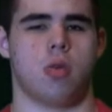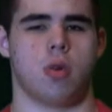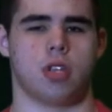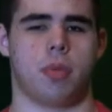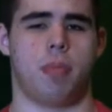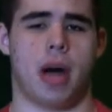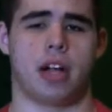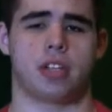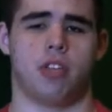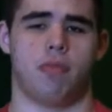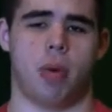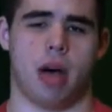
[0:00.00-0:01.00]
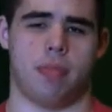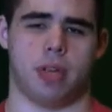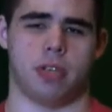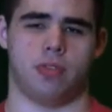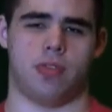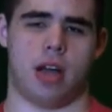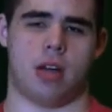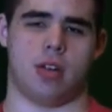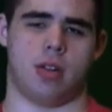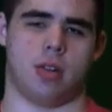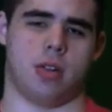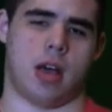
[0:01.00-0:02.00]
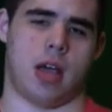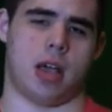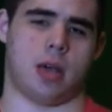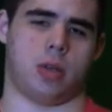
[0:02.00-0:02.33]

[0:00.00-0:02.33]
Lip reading: Was a box of puppies found lying